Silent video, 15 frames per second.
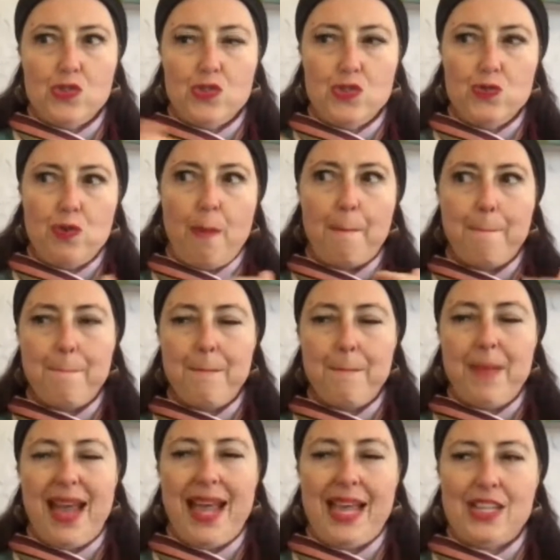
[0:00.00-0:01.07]
to
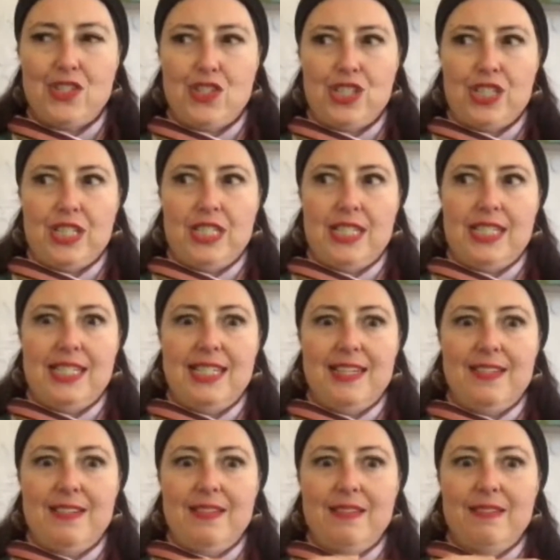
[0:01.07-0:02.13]
imagine
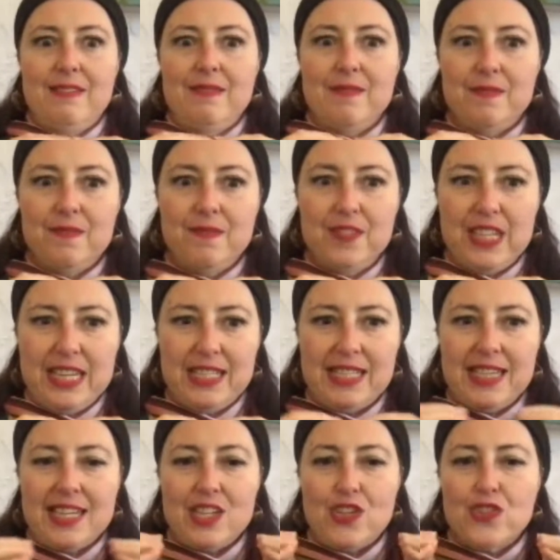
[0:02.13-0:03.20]

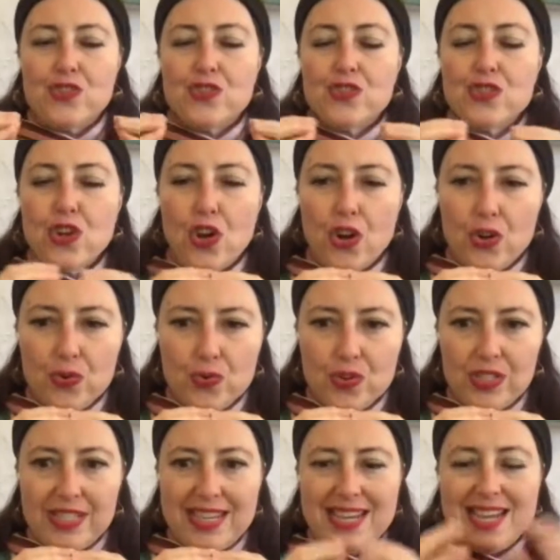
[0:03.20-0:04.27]
feeling
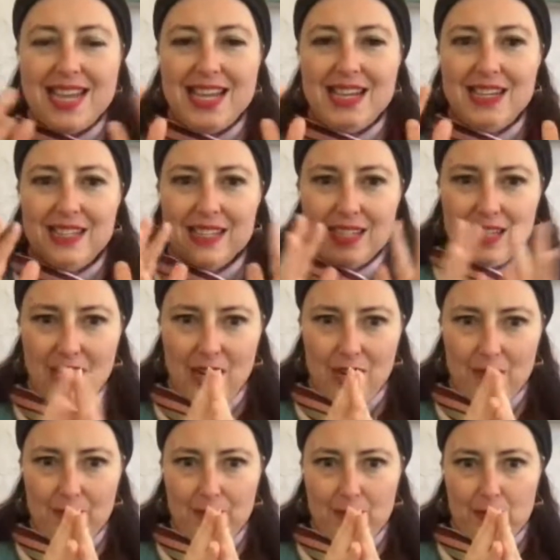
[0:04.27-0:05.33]
totally
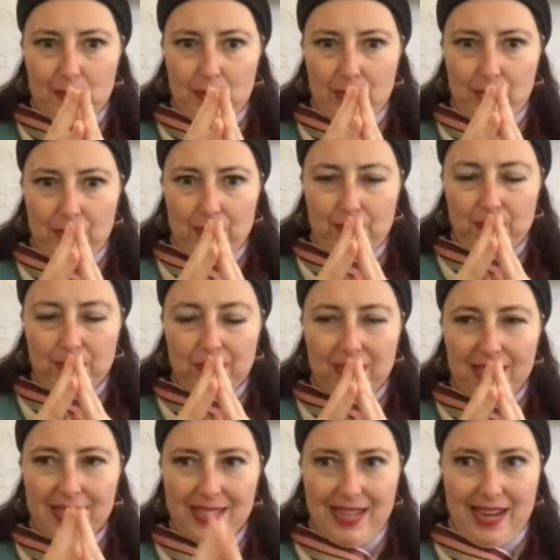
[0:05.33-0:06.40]
comfortable
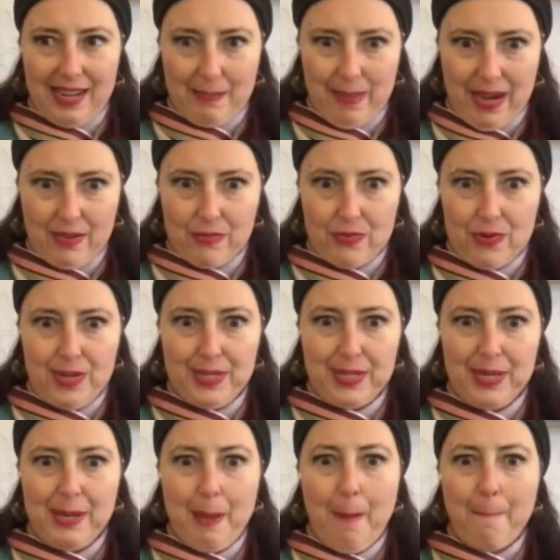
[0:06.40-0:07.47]
setting boundaries
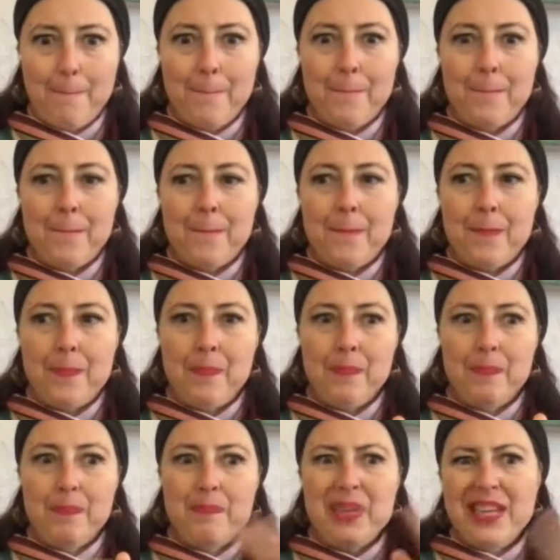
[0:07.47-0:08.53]

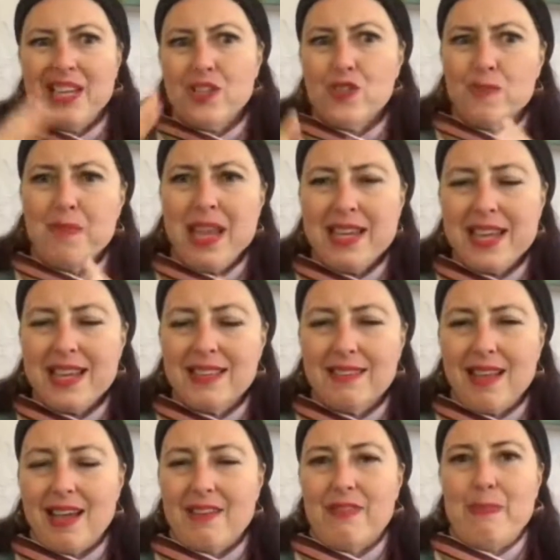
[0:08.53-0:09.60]
because you're making a
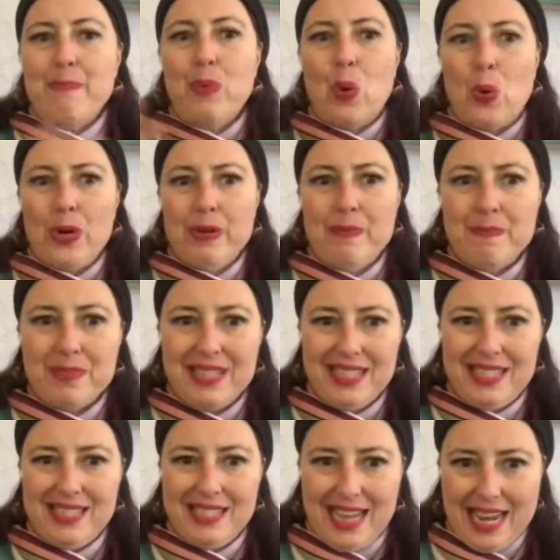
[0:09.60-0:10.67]
lot of important
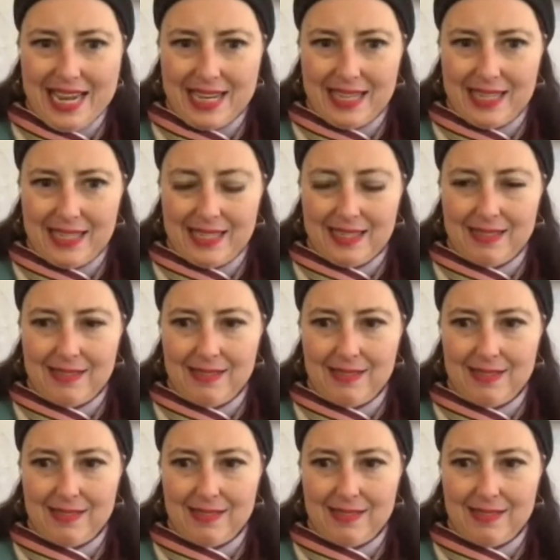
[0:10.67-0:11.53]
mistakes